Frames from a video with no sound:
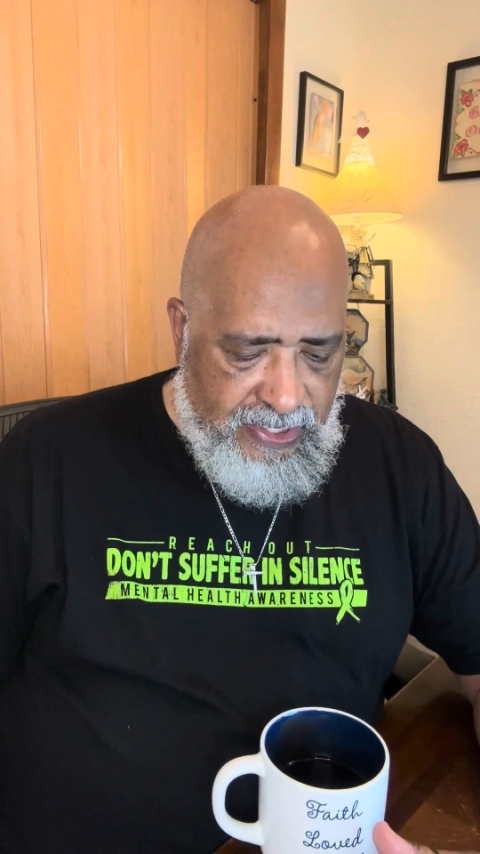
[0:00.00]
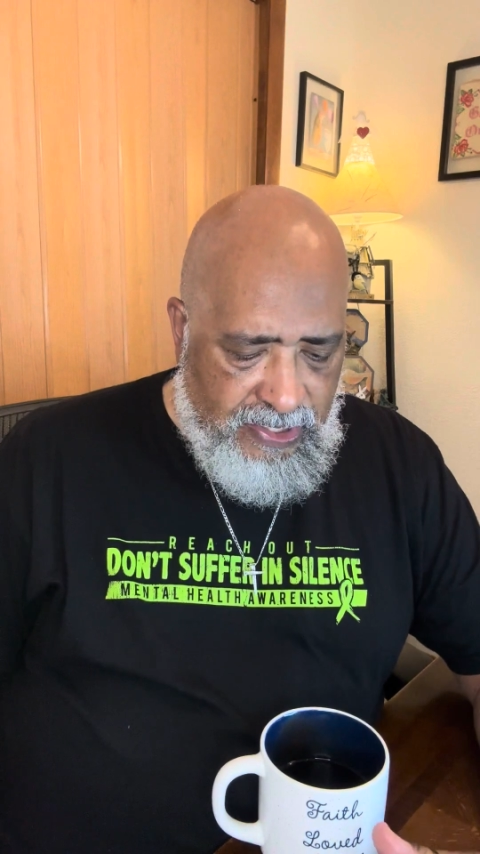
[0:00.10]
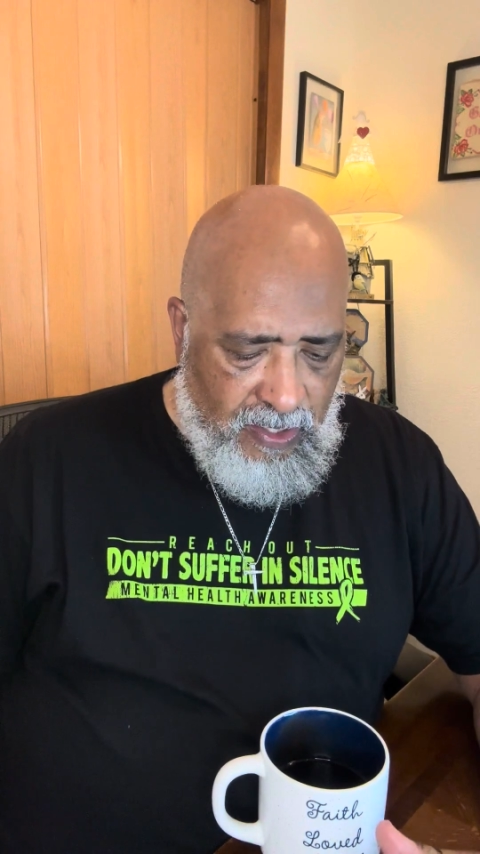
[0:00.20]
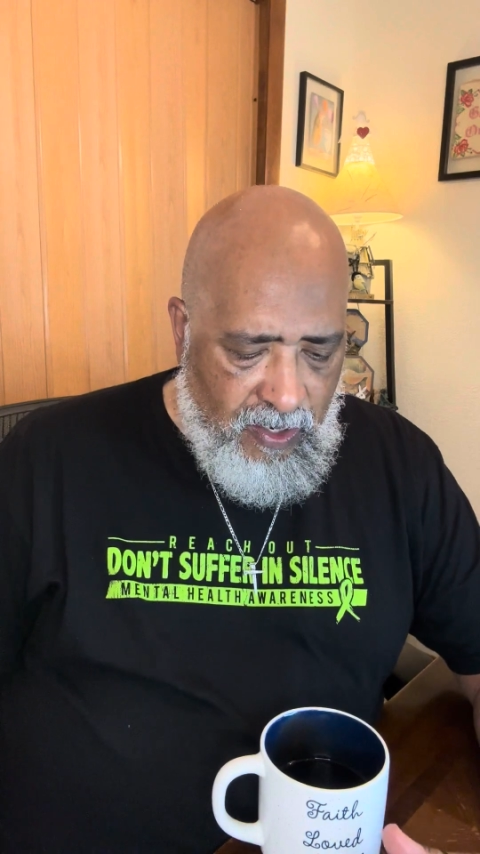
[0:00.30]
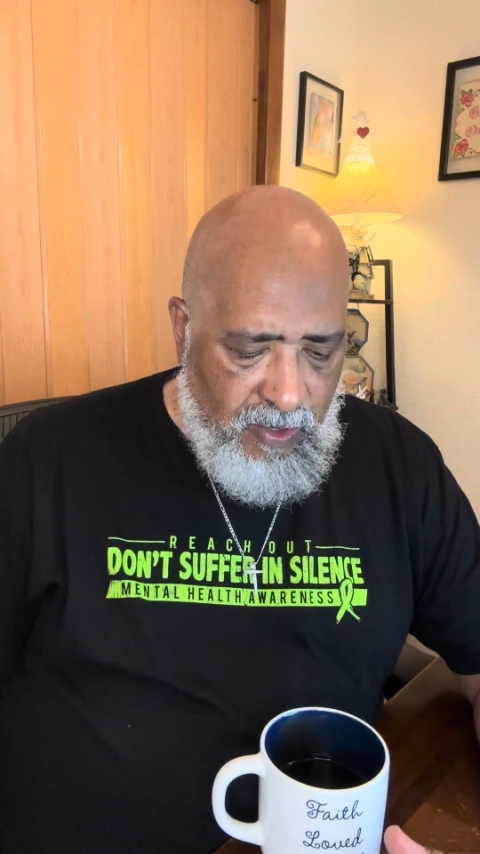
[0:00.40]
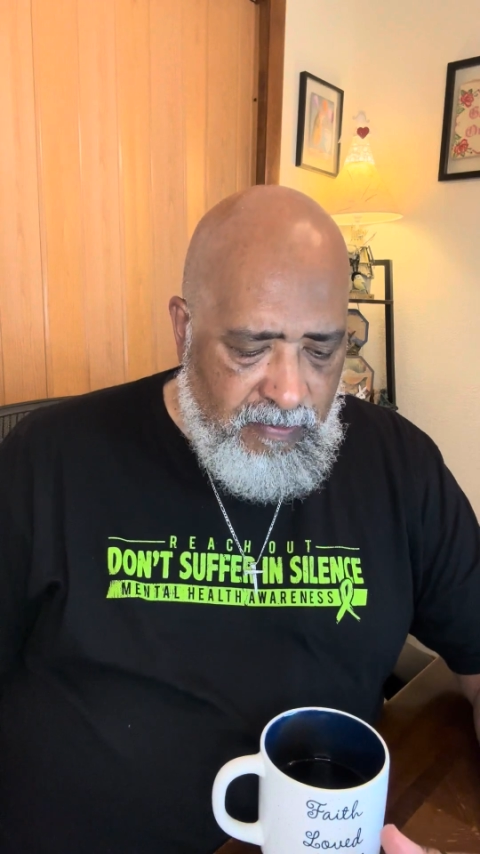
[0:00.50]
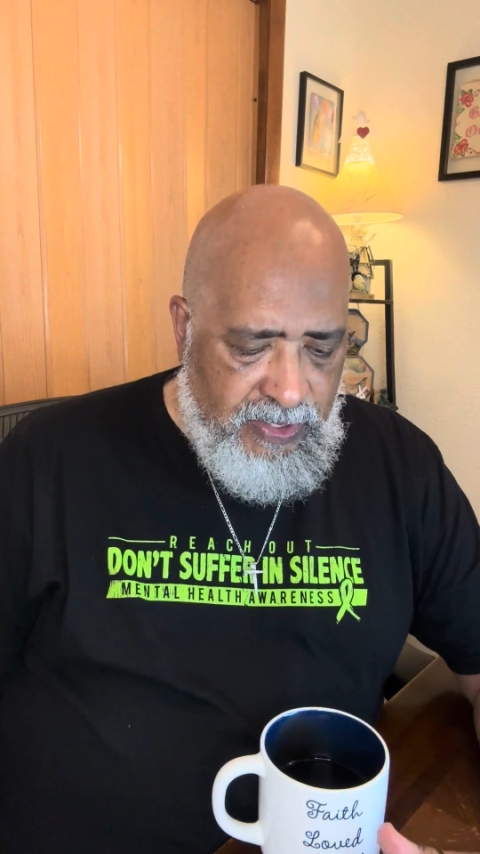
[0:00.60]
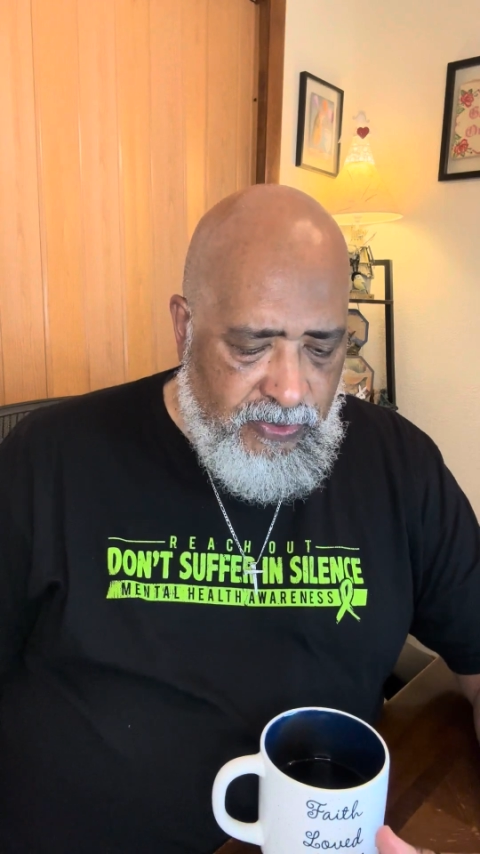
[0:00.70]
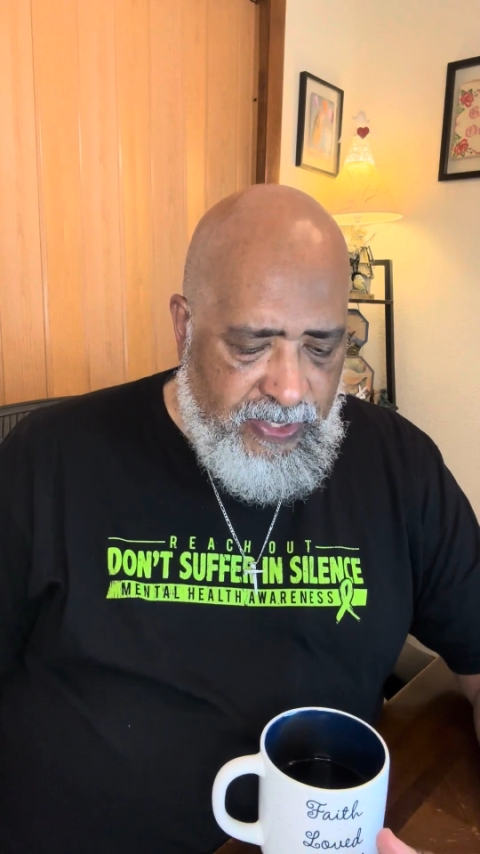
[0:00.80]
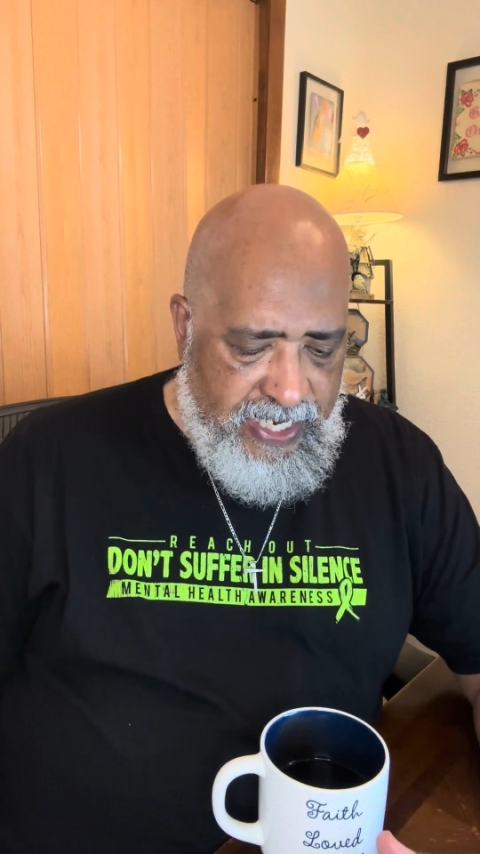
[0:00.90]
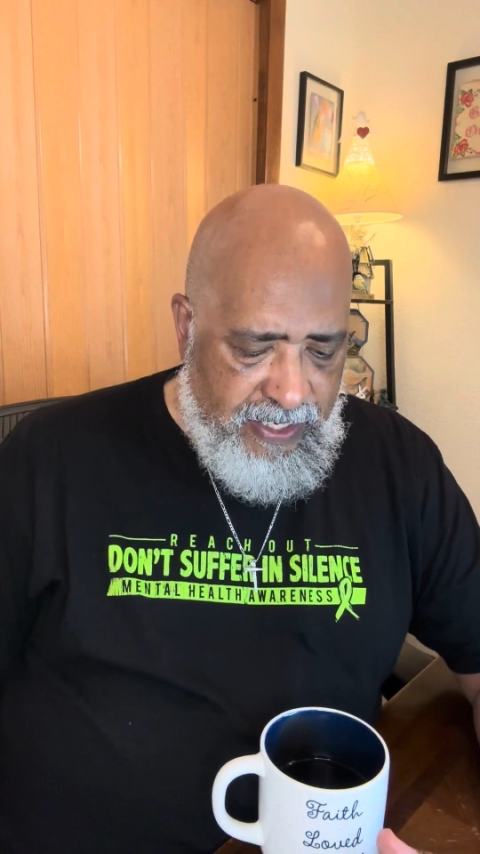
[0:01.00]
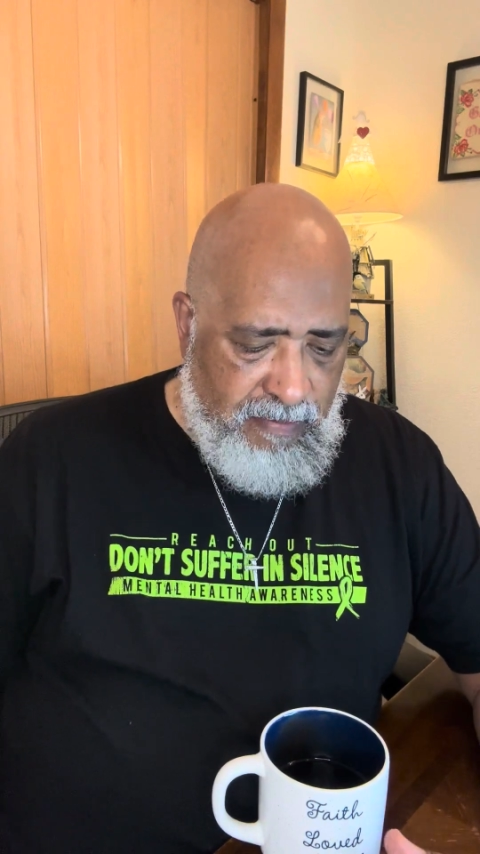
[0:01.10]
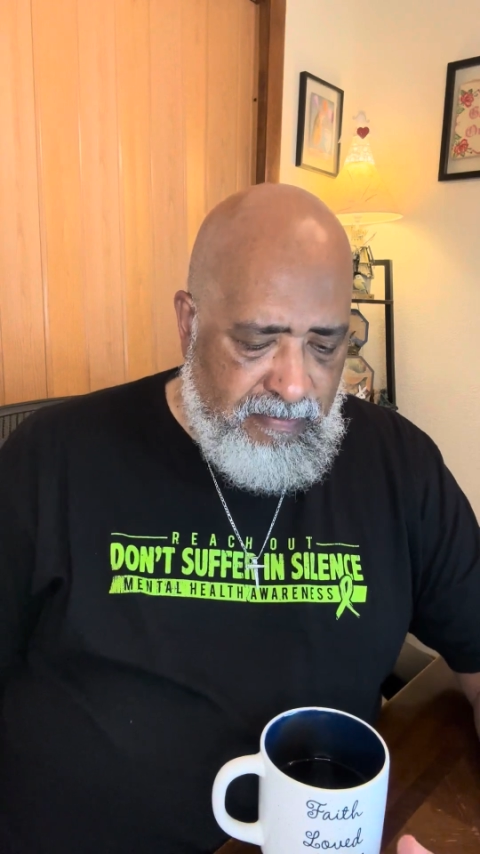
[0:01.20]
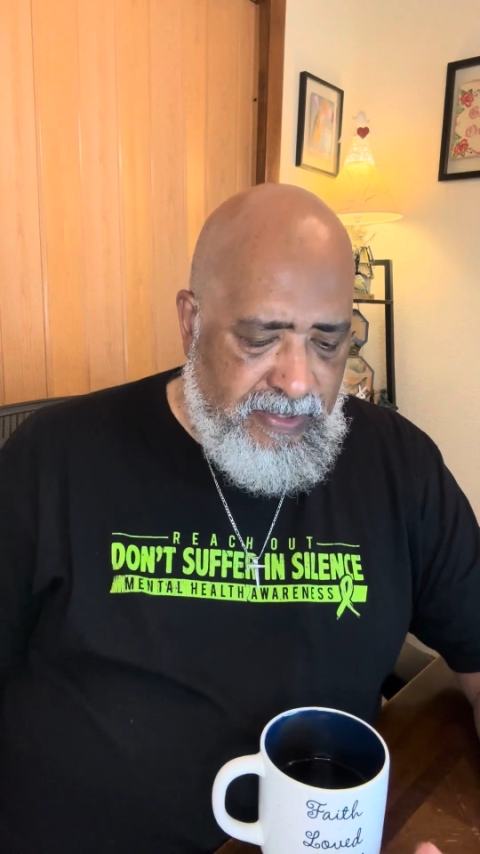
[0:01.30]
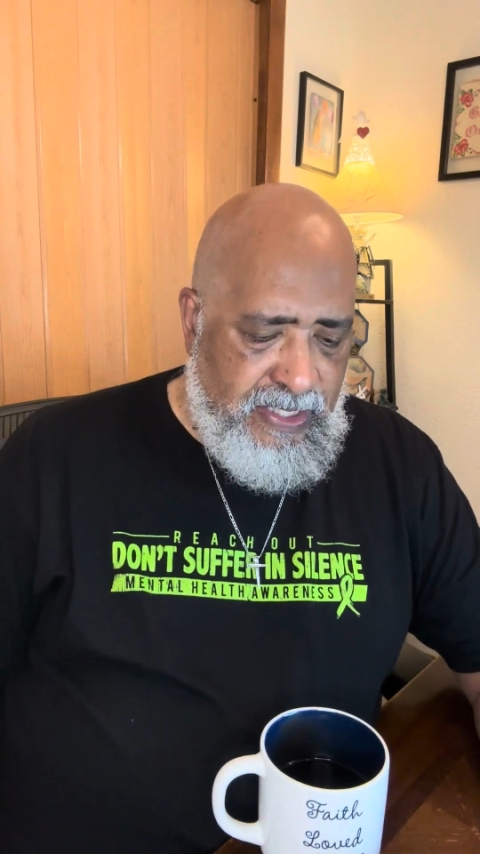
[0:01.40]
psalms or
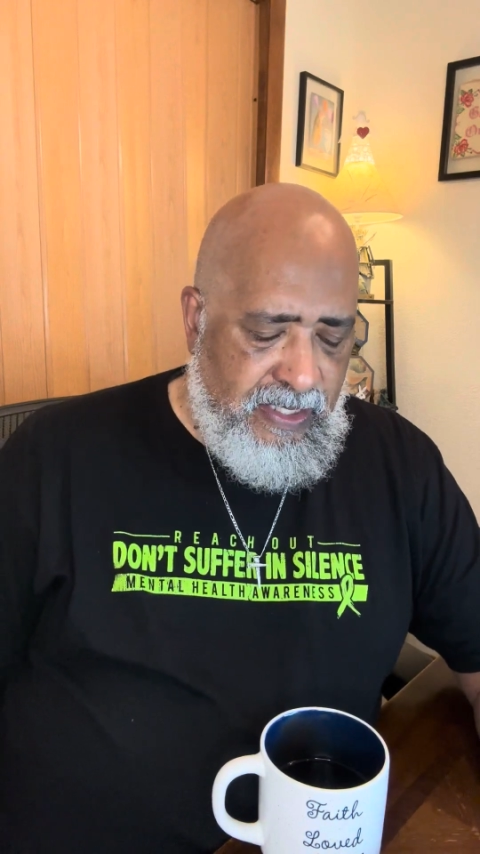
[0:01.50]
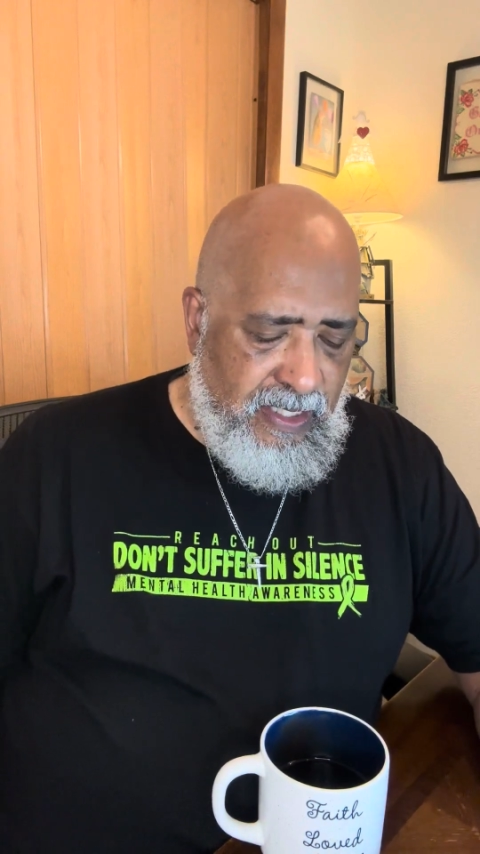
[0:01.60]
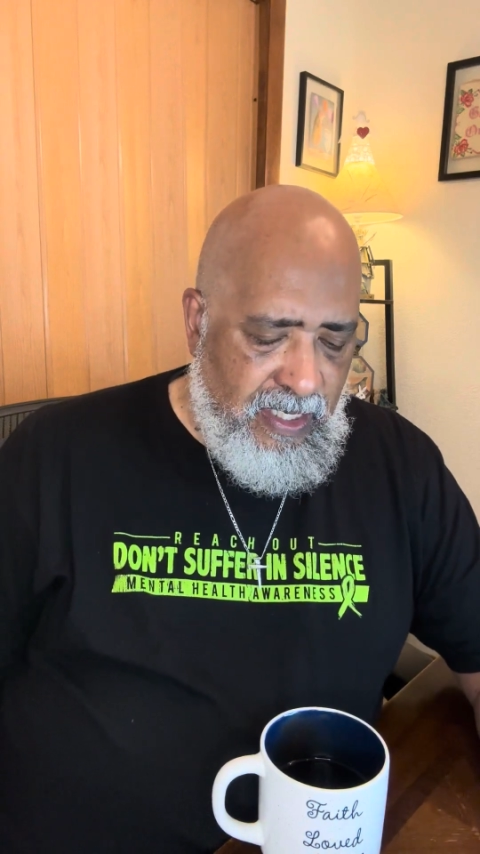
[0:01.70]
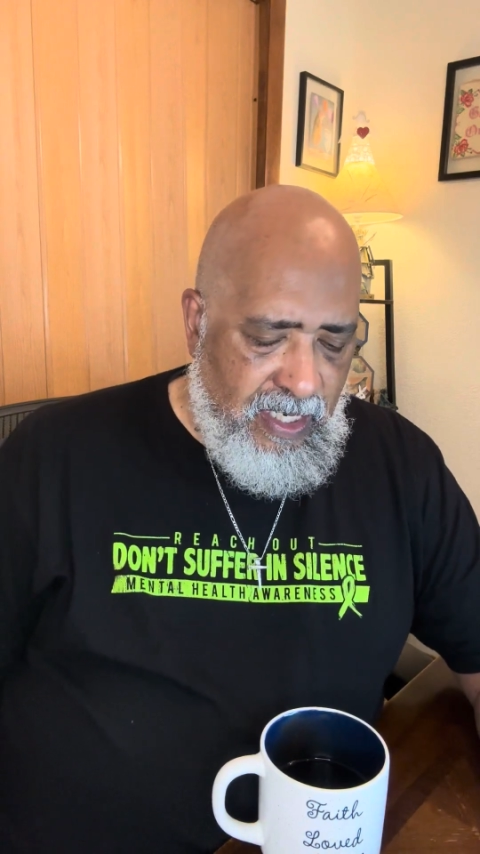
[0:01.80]
hymns.